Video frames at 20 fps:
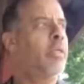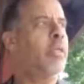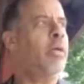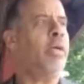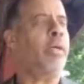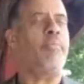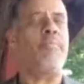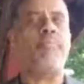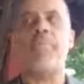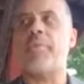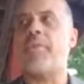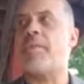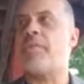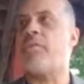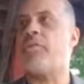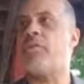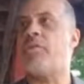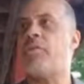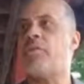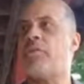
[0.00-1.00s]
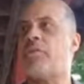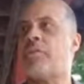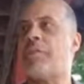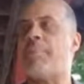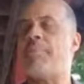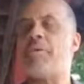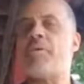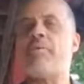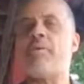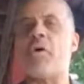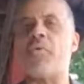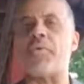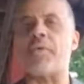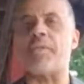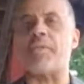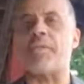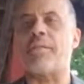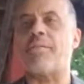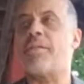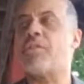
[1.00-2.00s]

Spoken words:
Look, some of you know this.